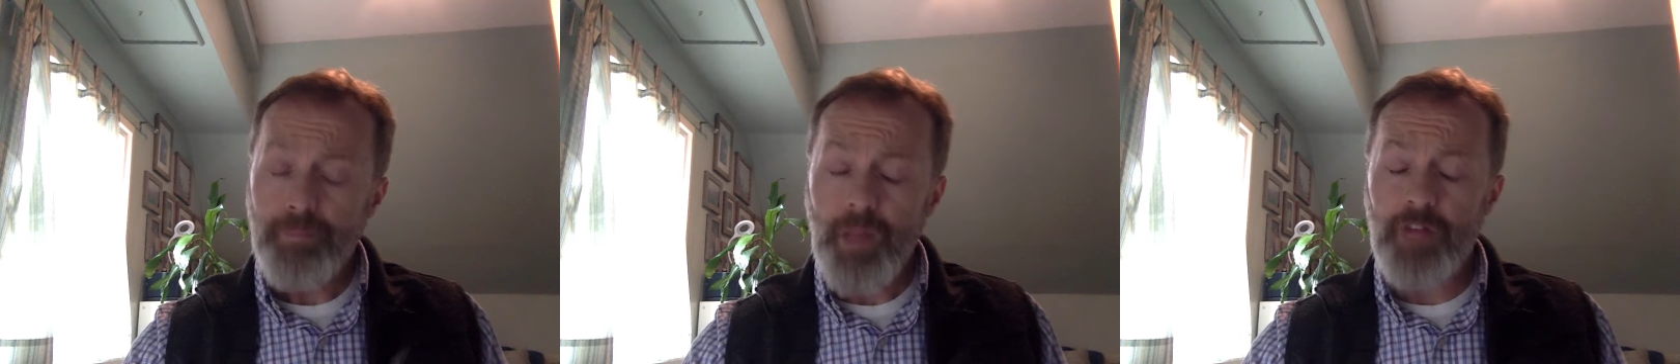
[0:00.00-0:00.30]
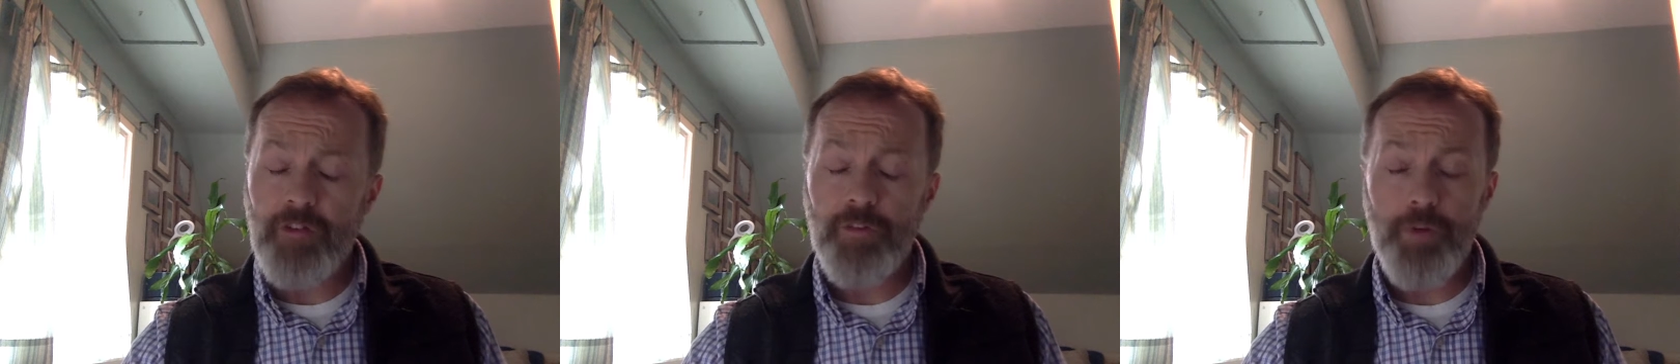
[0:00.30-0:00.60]
And
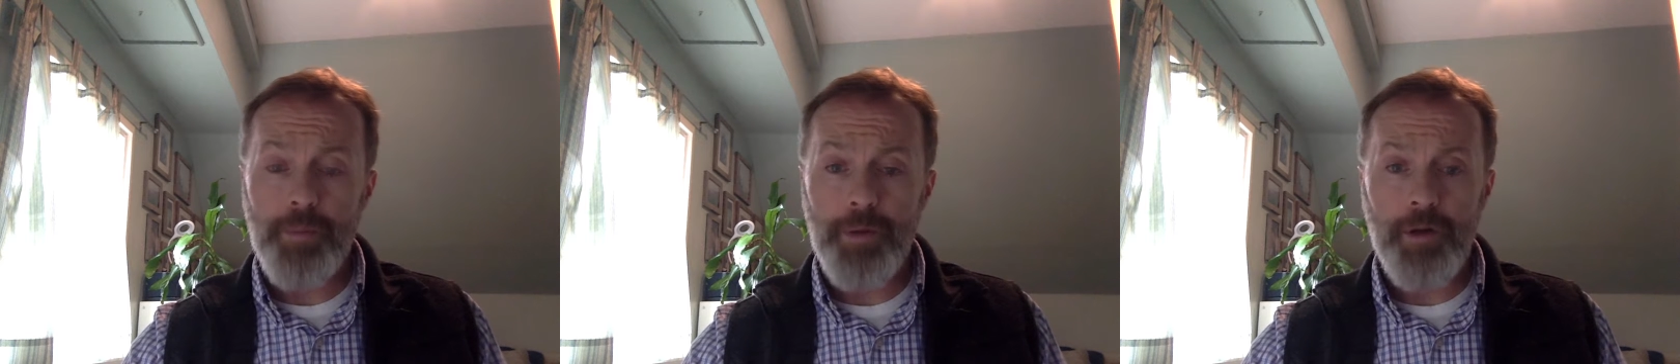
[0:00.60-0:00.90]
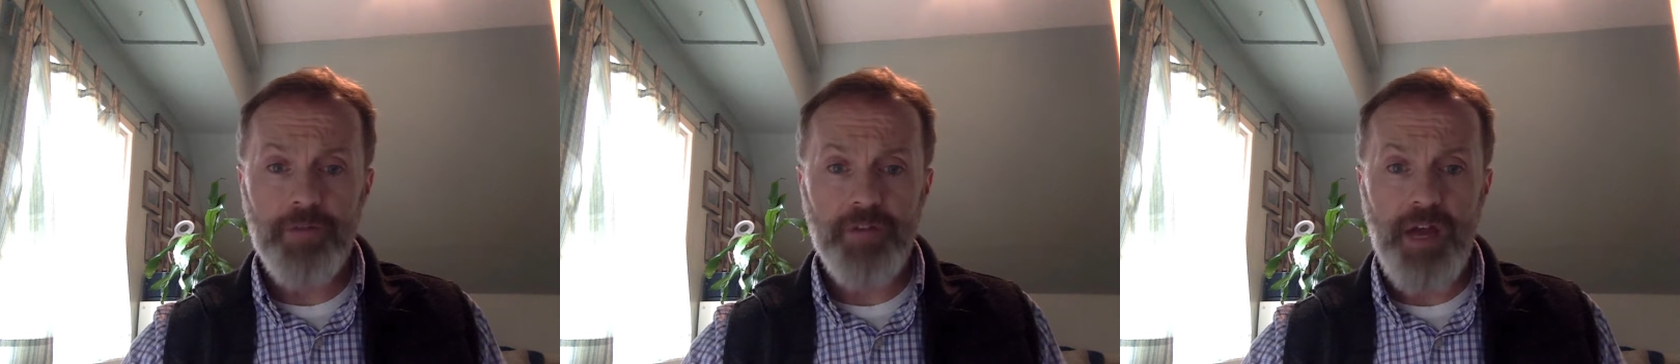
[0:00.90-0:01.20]
so for a
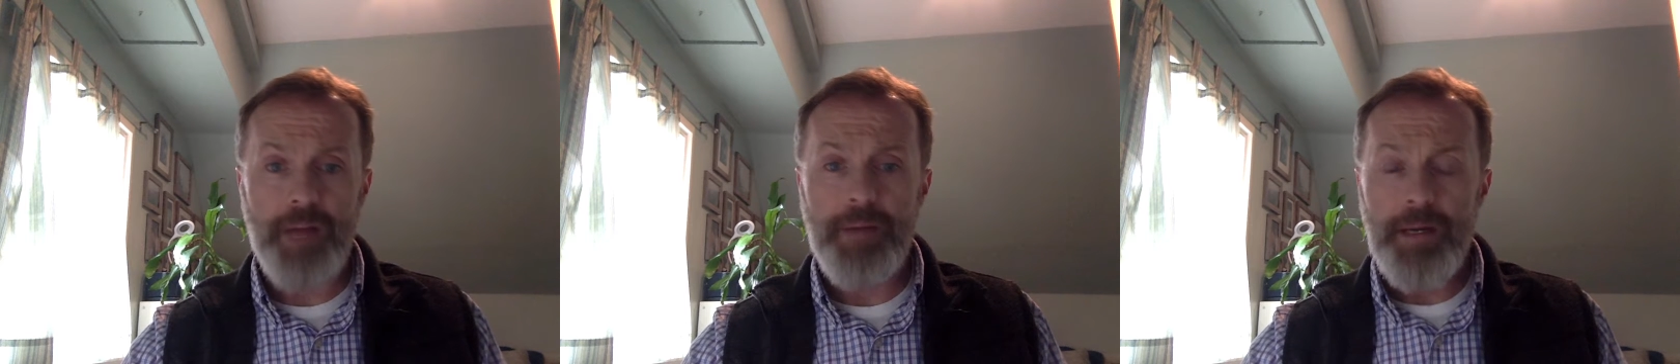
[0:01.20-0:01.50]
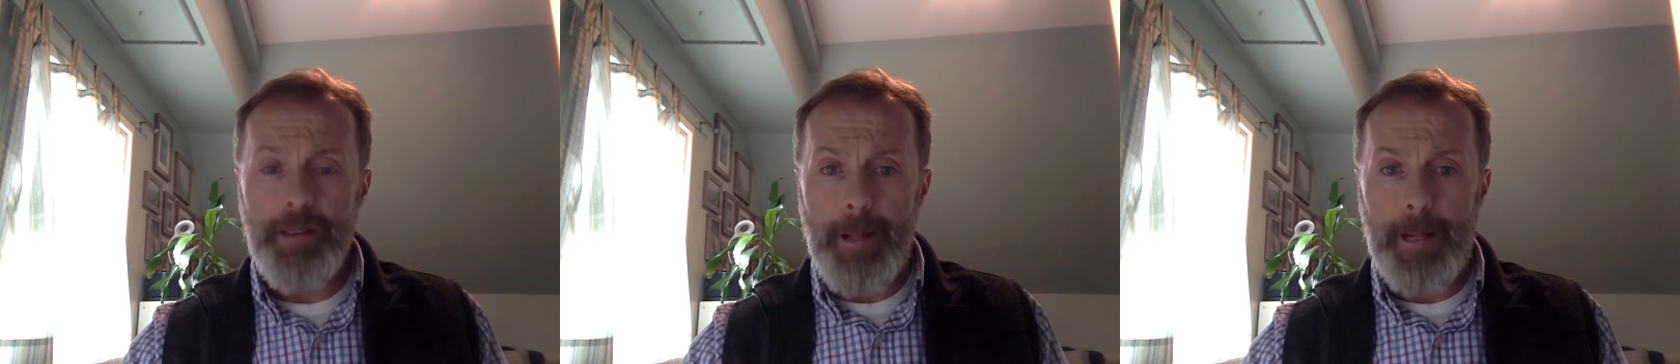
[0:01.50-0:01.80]
period of time,
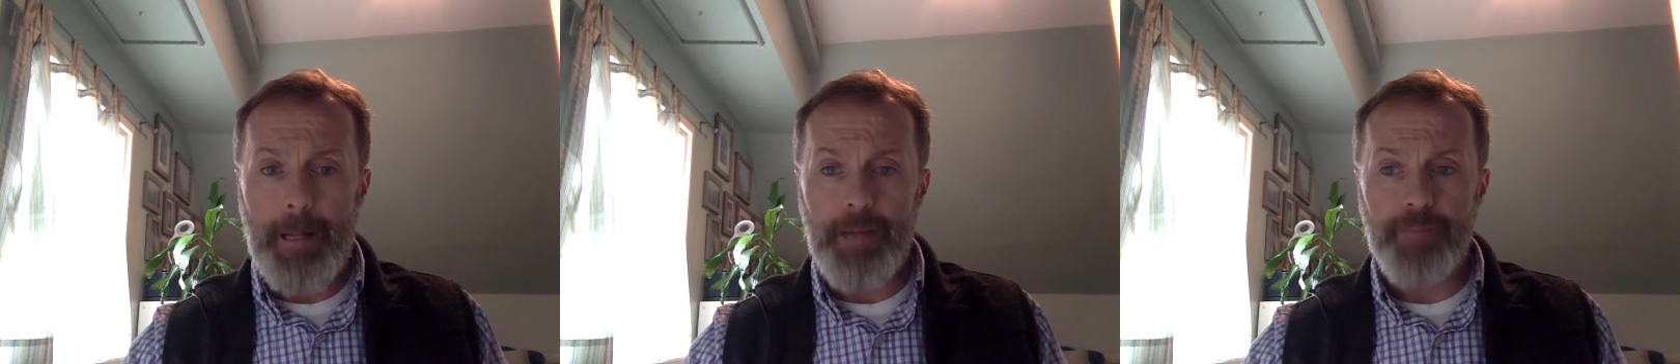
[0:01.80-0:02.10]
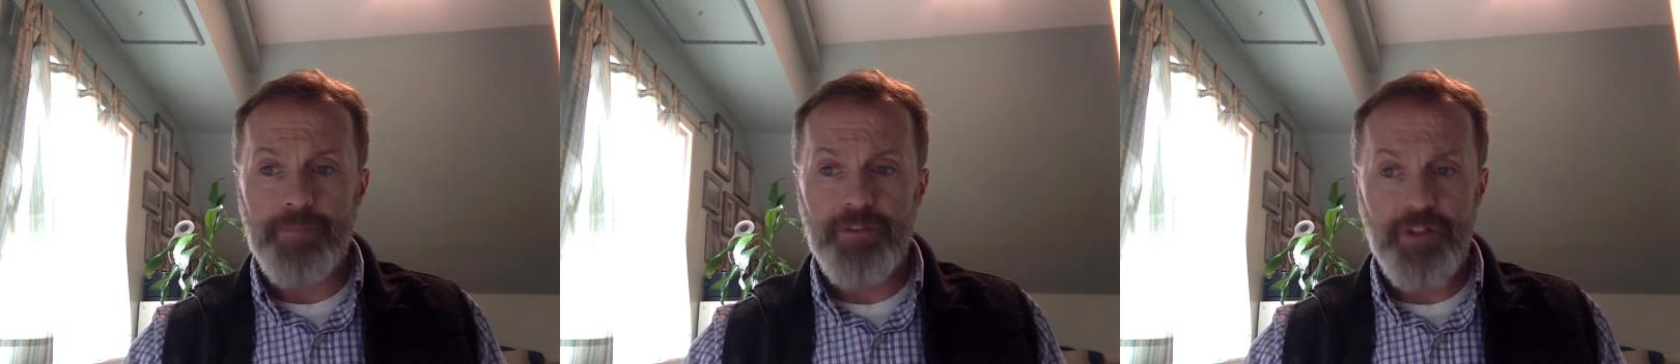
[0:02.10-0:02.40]

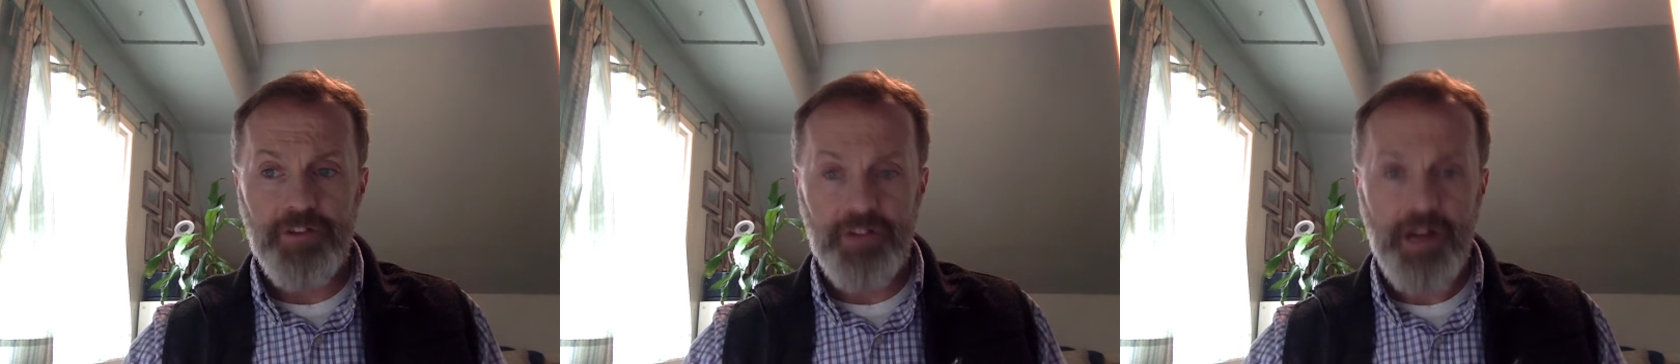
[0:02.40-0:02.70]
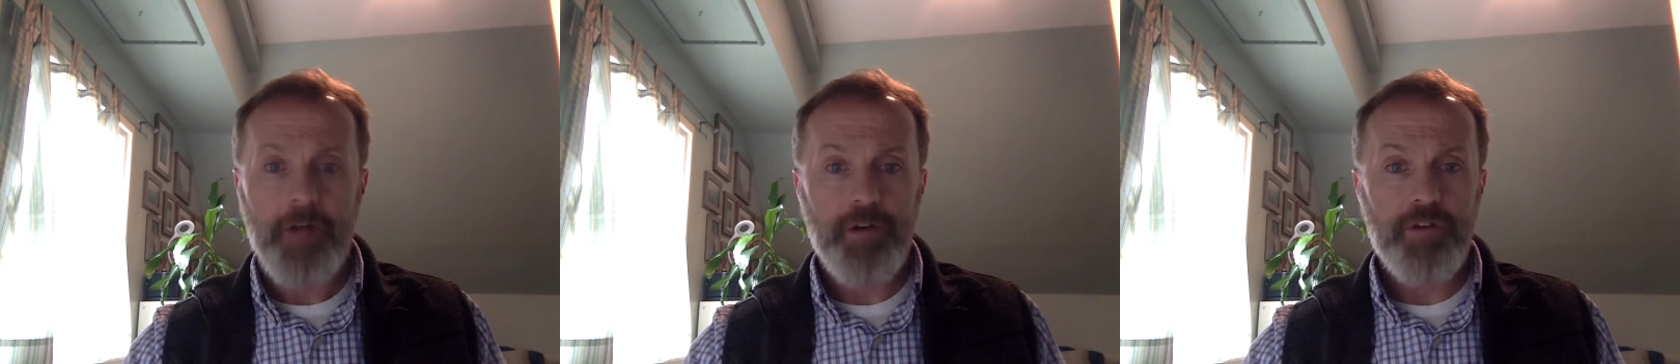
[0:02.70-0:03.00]
the
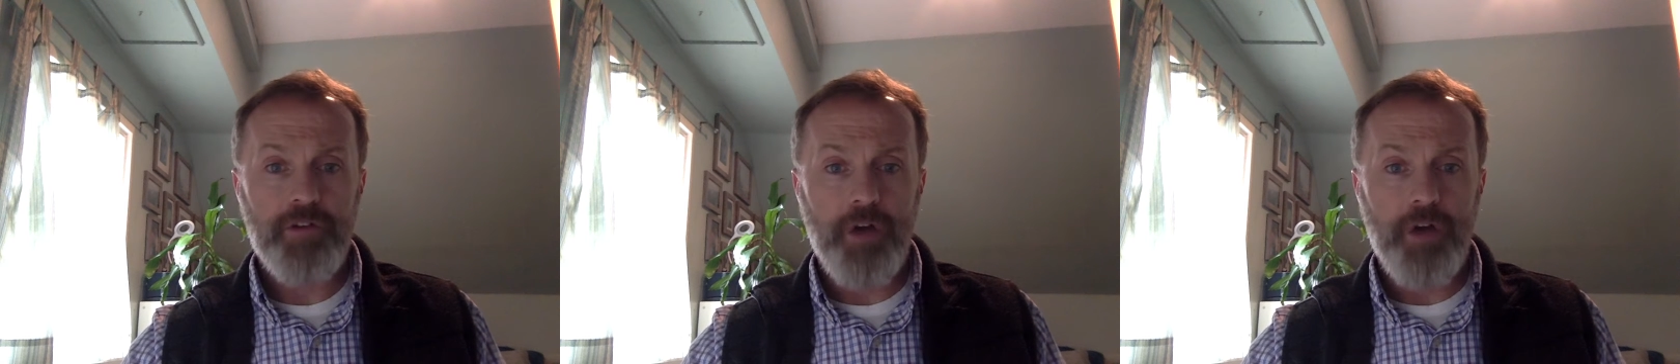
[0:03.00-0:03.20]
Terrans